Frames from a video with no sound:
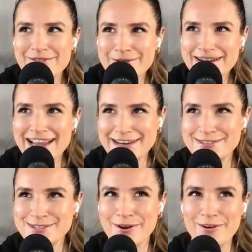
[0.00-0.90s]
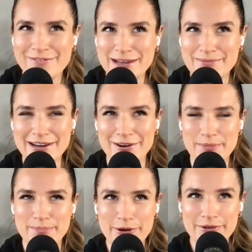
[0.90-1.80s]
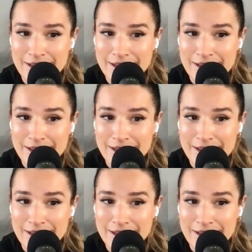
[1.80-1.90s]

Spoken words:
everyone getting scurvy being on a boat?